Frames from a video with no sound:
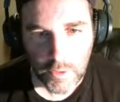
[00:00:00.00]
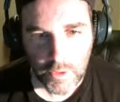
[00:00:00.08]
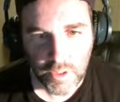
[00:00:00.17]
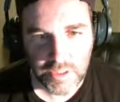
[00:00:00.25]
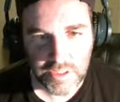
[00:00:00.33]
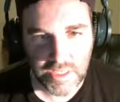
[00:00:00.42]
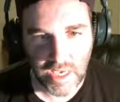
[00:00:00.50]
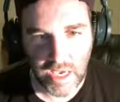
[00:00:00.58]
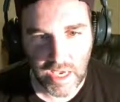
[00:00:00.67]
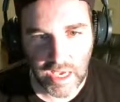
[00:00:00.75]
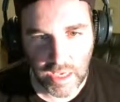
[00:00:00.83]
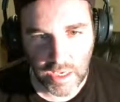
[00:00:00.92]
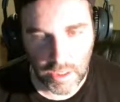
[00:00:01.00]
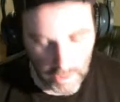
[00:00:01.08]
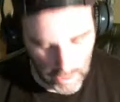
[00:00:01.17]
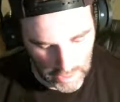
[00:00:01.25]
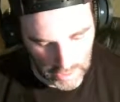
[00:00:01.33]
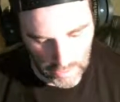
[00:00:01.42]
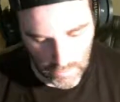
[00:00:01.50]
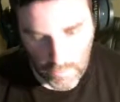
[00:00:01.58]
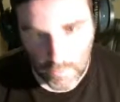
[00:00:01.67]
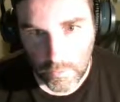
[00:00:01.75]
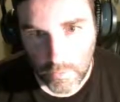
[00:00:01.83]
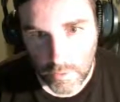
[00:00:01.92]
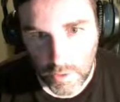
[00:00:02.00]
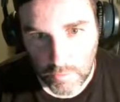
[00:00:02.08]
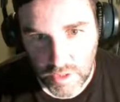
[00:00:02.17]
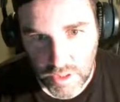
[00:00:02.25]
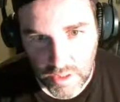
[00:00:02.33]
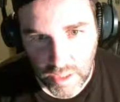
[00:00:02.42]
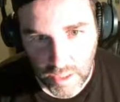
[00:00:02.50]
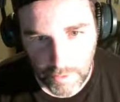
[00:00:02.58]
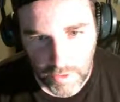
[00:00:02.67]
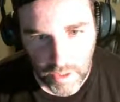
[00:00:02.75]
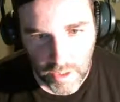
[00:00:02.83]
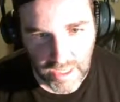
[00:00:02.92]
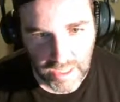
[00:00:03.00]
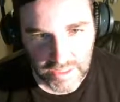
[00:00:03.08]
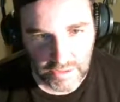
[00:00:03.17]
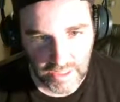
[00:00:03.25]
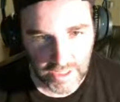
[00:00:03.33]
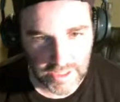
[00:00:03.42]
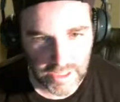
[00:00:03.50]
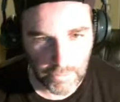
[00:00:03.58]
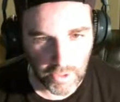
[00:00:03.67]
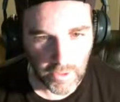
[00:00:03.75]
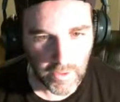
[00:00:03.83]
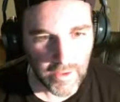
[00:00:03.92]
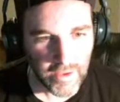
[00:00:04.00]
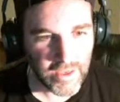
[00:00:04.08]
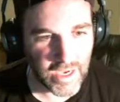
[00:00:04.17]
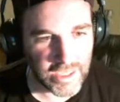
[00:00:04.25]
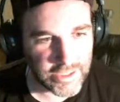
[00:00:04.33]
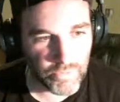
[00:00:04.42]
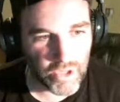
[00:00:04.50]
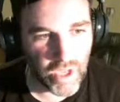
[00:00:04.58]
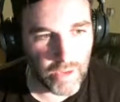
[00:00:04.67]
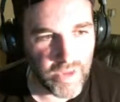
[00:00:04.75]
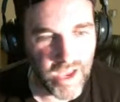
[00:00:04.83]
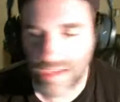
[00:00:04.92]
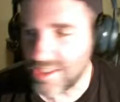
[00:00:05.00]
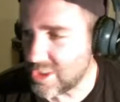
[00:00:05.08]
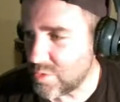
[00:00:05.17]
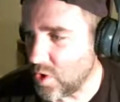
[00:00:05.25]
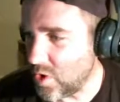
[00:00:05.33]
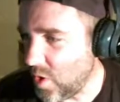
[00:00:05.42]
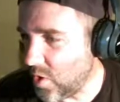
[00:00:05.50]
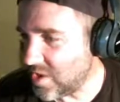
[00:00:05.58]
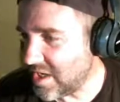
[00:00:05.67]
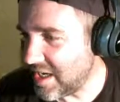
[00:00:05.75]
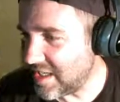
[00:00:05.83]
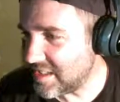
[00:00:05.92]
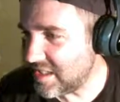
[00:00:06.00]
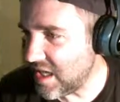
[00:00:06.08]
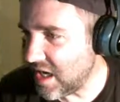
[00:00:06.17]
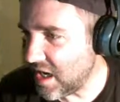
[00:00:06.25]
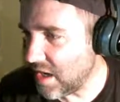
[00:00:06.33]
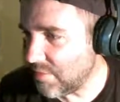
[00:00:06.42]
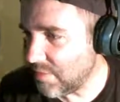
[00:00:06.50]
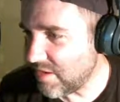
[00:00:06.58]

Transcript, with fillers: Let's say, uh, can we type in there? I guess I can't type it. Custom thumbnail. This is where, oh, you can't see that. My big